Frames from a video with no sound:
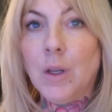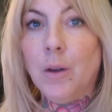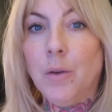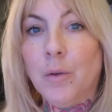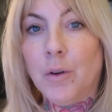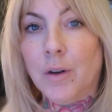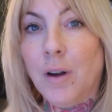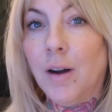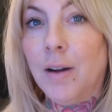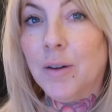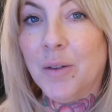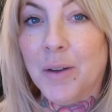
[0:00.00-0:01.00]
You are
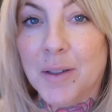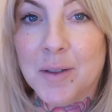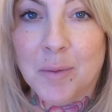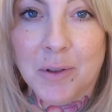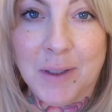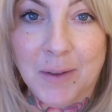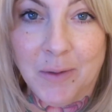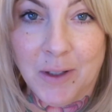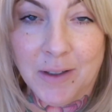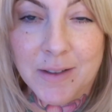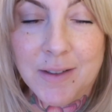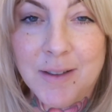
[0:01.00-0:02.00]
not going to believe
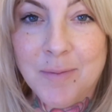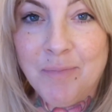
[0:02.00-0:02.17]
this.